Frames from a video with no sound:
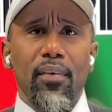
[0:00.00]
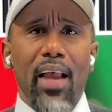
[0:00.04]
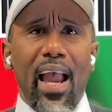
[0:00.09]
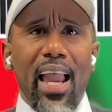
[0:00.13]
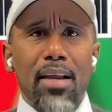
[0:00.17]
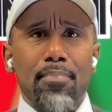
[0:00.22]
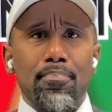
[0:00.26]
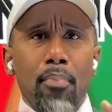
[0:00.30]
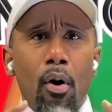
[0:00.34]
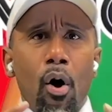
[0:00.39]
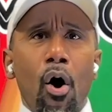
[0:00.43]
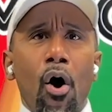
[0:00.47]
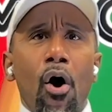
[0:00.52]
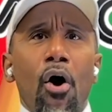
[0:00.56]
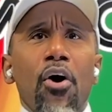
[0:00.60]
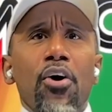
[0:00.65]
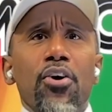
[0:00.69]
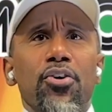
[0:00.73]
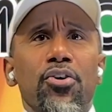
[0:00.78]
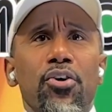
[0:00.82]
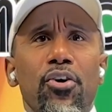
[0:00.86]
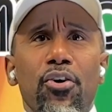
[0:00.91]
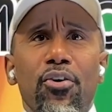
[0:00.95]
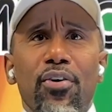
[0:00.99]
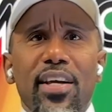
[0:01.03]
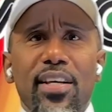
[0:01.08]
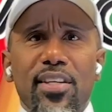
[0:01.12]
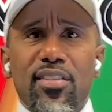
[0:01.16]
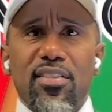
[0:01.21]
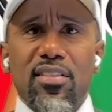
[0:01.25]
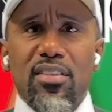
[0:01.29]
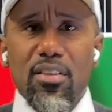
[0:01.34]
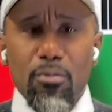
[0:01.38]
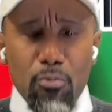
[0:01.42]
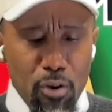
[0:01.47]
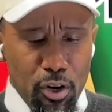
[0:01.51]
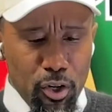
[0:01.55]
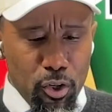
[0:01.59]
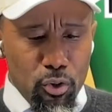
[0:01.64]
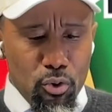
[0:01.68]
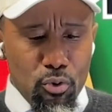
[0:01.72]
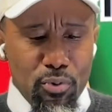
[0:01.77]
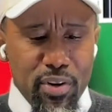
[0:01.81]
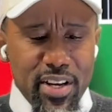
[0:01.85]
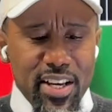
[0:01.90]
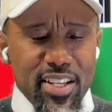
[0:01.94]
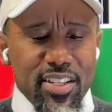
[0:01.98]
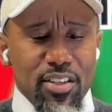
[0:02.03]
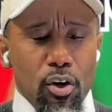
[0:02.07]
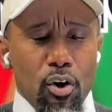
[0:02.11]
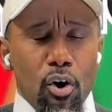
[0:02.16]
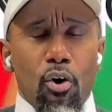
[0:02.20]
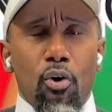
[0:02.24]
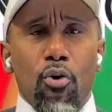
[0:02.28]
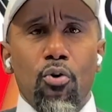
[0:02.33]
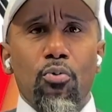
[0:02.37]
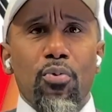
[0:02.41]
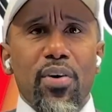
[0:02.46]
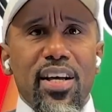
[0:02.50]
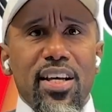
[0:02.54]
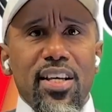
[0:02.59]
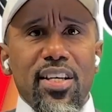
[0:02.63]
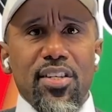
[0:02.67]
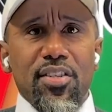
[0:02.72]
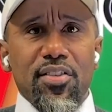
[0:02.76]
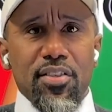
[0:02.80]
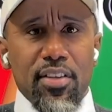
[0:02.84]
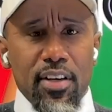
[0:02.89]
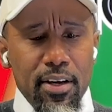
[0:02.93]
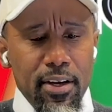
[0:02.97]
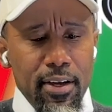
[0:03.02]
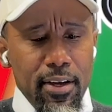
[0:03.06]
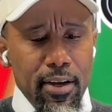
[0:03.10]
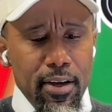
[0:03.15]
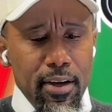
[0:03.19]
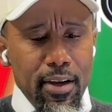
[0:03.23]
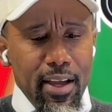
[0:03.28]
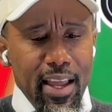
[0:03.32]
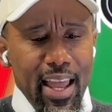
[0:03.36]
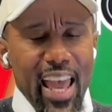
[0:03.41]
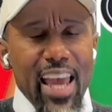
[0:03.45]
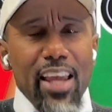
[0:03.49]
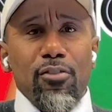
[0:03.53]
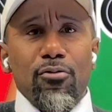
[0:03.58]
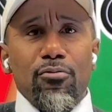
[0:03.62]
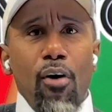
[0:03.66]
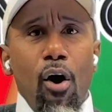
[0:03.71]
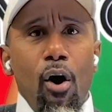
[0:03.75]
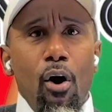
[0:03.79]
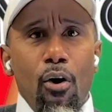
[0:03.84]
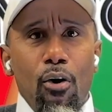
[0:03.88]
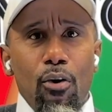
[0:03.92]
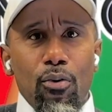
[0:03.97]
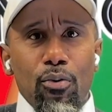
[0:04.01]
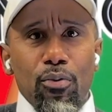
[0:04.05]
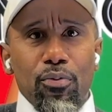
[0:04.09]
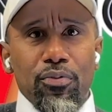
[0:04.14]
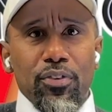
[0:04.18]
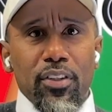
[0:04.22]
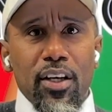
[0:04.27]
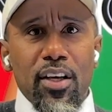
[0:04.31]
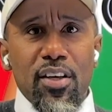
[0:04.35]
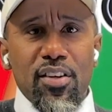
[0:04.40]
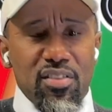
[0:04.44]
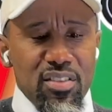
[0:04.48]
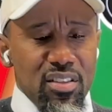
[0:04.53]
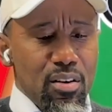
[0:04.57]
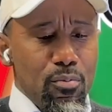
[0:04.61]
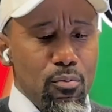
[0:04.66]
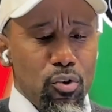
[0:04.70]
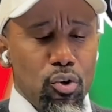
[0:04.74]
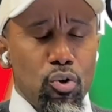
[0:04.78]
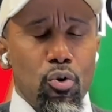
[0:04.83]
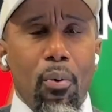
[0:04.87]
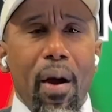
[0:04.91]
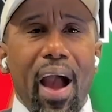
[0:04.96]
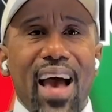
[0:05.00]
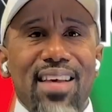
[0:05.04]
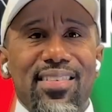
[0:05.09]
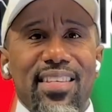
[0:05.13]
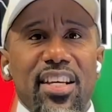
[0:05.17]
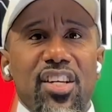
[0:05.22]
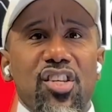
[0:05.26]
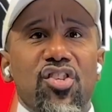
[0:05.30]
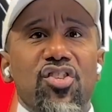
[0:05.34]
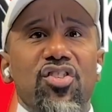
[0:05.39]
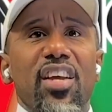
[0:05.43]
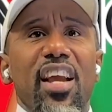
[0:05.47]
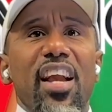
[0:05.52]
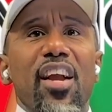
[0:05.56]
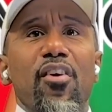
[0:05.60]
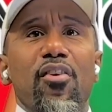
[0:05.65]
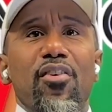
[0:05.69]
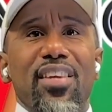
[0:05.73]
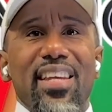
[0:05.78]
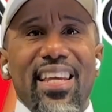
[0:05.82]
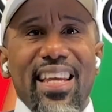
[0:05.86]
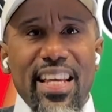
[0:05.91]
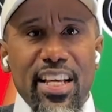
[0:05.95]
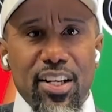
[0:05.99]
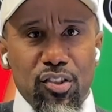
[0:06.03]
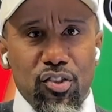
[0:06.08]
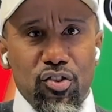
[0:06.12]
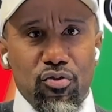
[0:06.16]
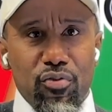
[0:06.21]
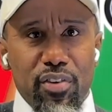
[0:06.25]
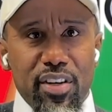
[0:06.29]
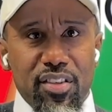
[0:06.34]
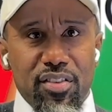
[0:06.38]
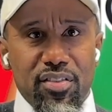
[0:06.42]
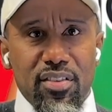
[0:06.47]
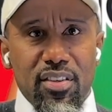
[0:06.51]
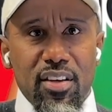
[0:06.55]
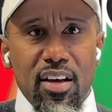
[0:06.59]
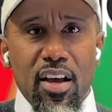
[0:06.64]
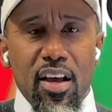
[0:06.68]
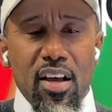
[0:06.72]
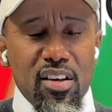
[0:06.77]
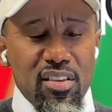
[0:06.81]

a partner is someone who is who is involved, someone who has a shared interest,